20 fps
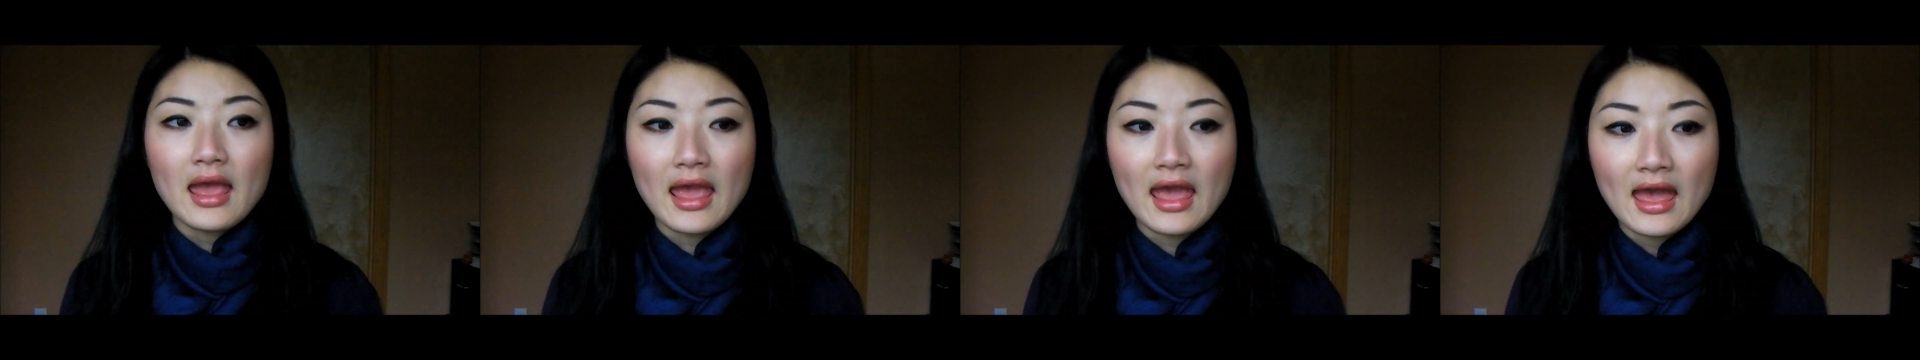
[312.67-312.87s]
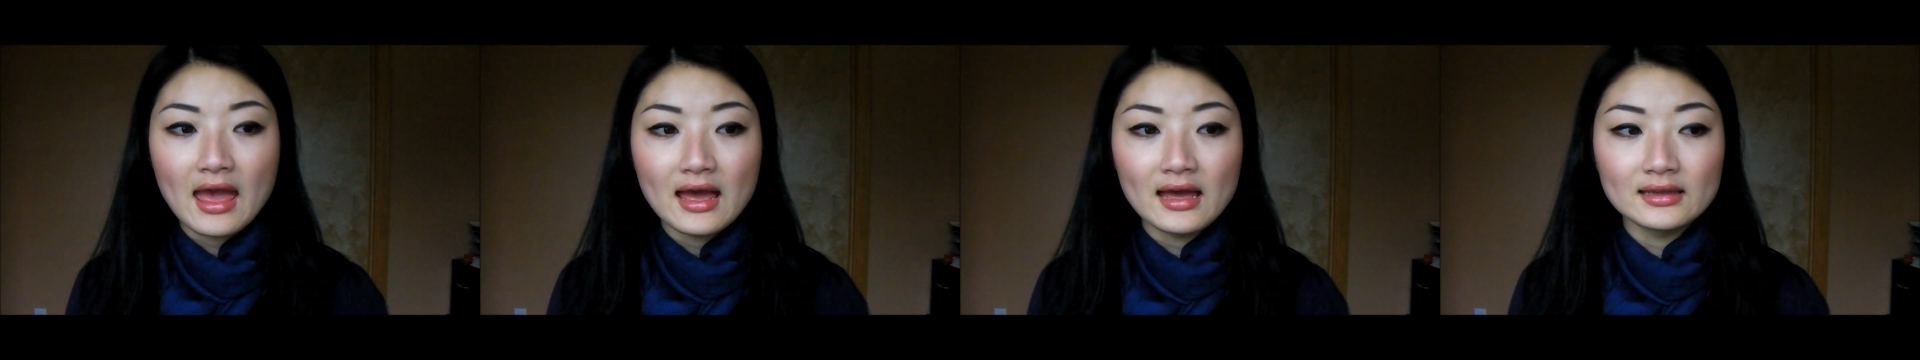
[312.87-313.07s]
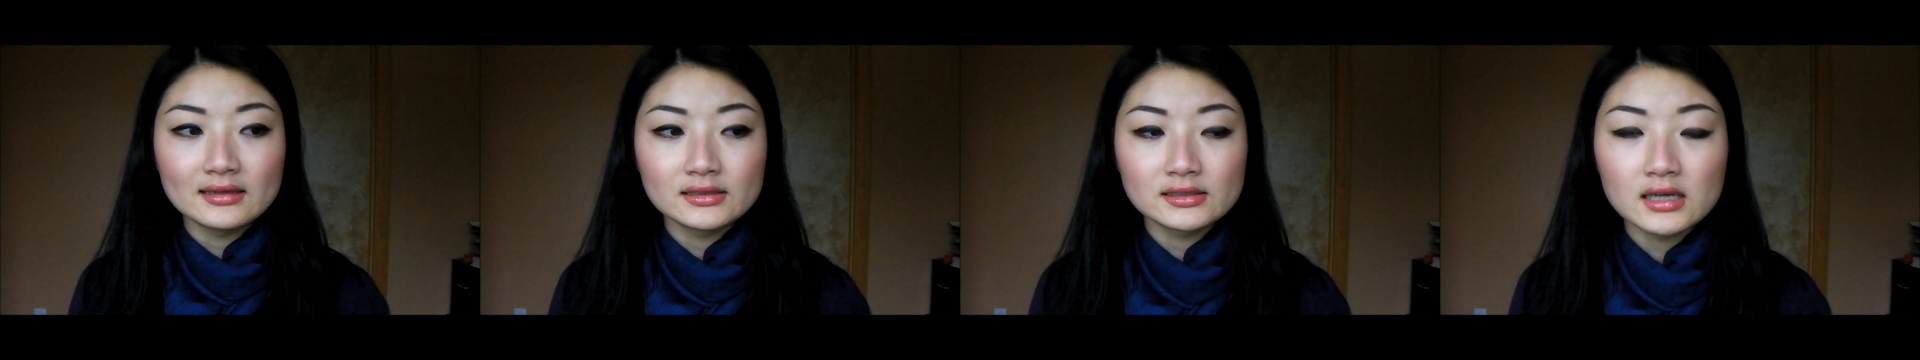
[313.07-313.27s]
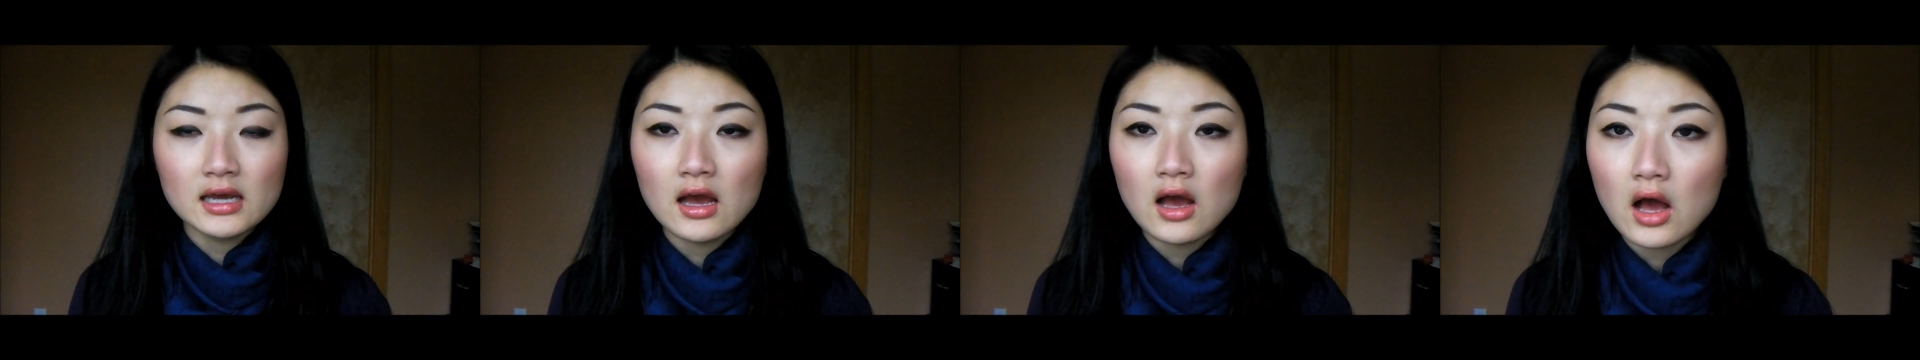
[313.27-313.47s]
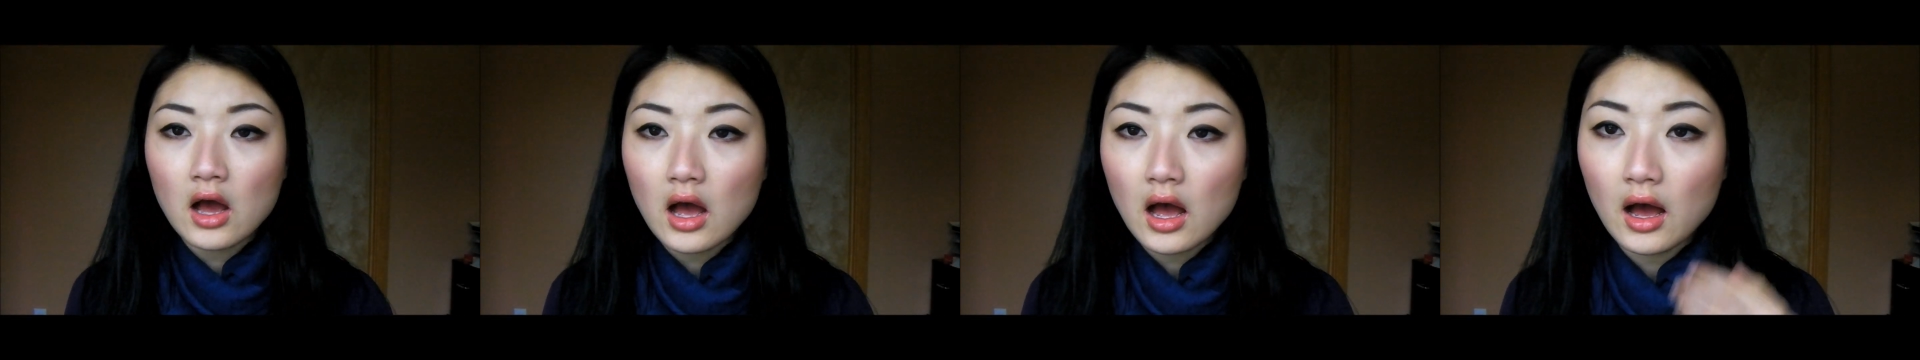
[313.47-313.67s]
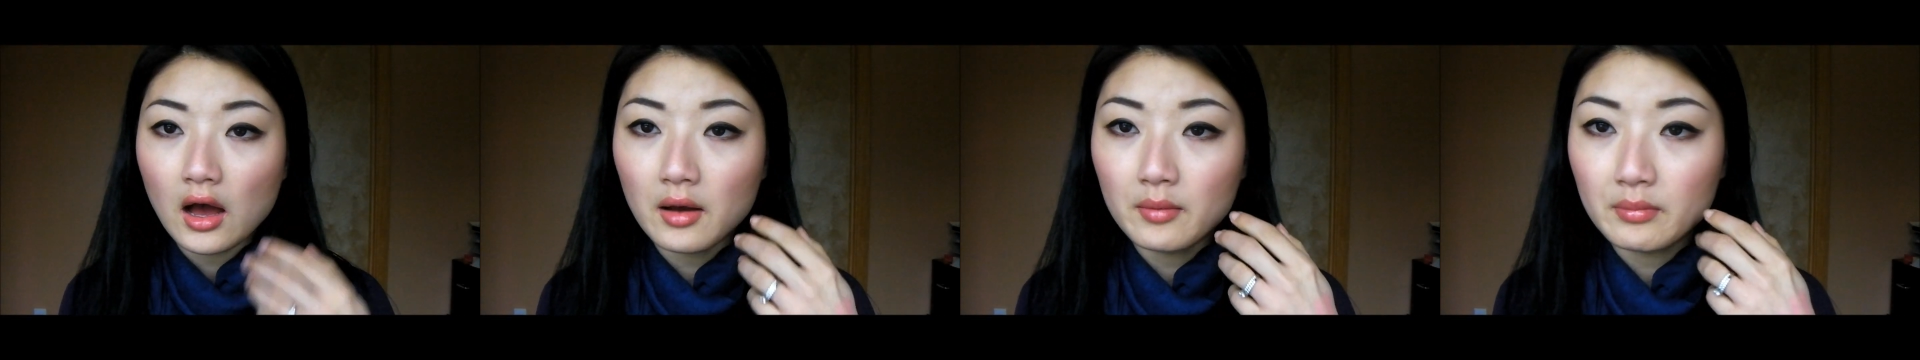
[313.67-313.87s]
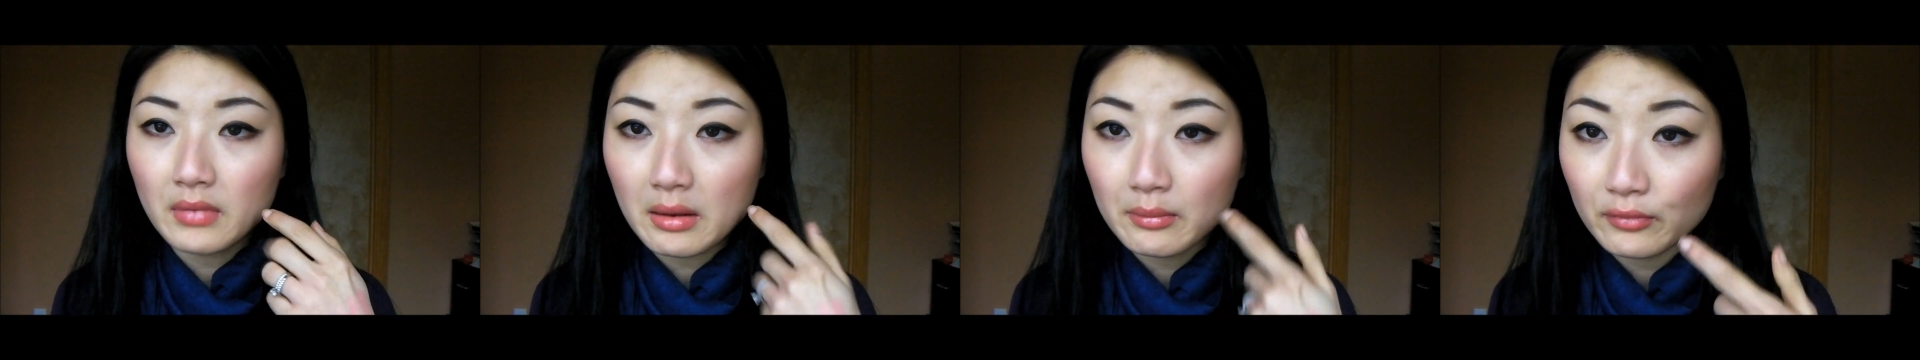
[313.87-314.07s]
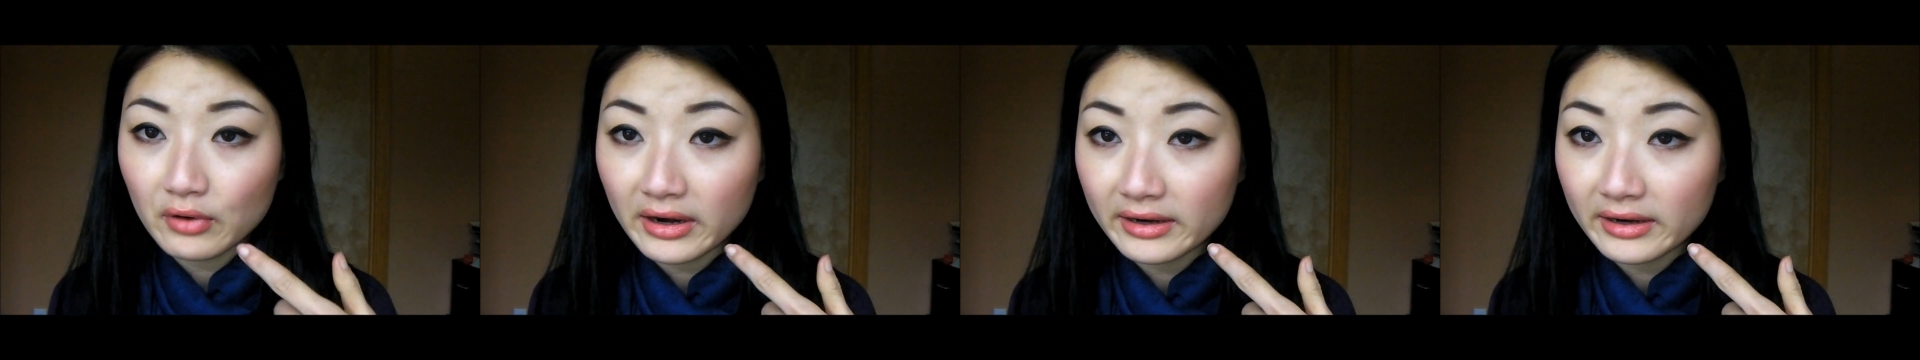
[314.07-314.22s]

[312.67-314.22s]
And I'm